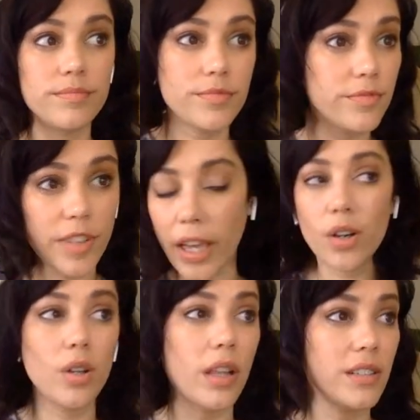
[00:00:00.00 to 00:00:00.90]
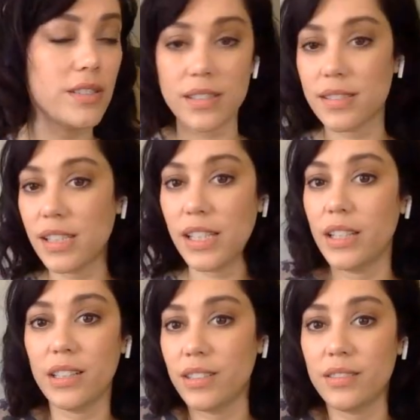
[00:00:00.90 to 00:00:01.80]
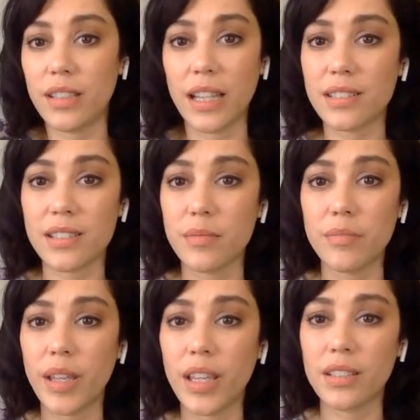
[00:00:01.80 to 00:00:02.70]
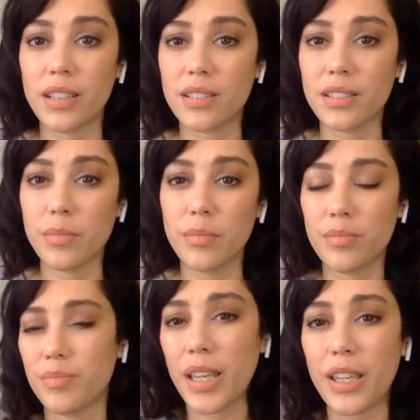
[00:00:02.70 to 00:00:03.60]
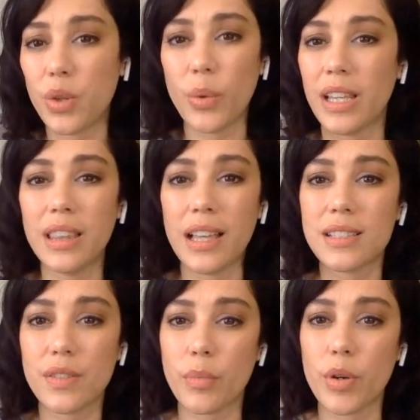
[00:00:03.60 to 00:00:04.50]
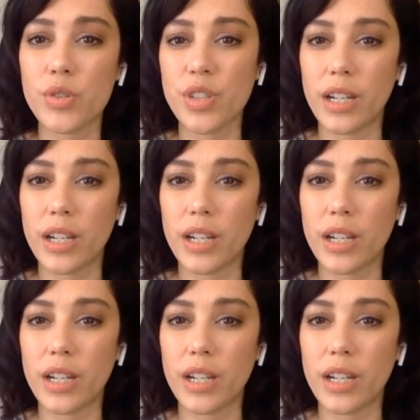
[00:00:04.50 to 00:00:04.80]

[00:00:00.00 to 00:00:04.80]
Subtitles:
fail and succeed, and that doesn't make you any less of a person.